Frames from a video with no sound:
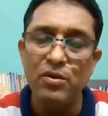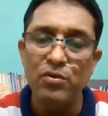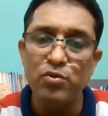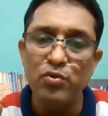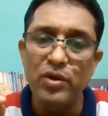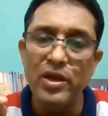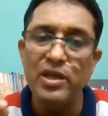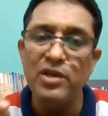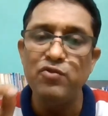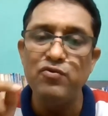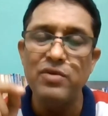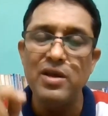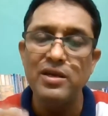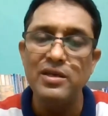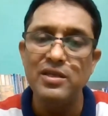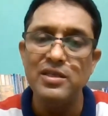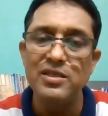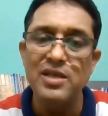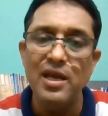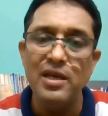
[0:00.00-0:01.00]
when we are
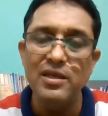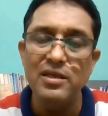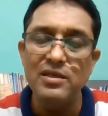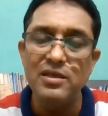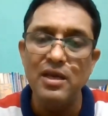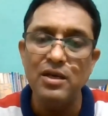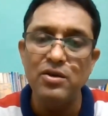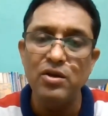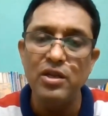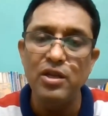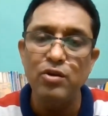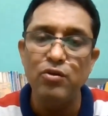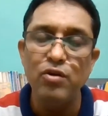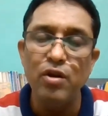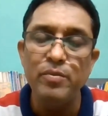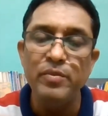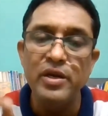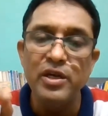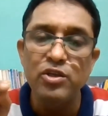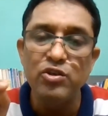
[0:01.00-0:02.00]
designing a
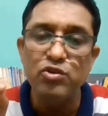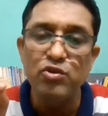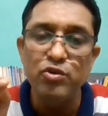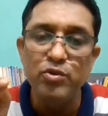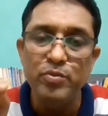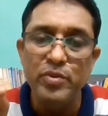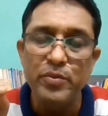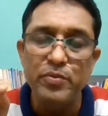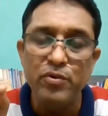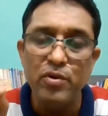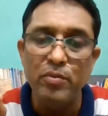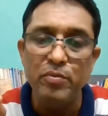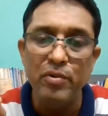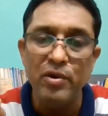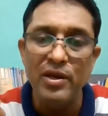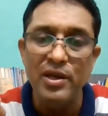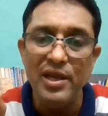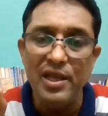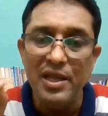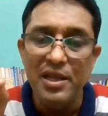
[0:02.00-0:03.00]
curriculum, it should be
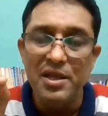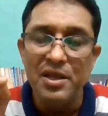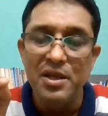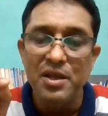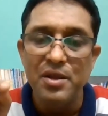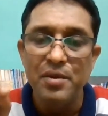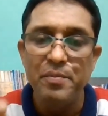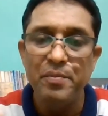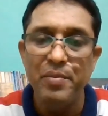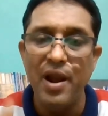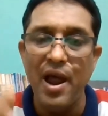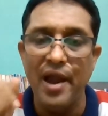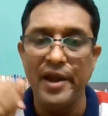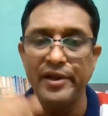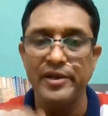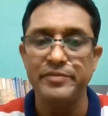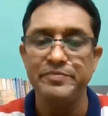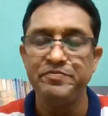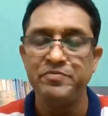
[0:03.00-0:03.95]
properly planned.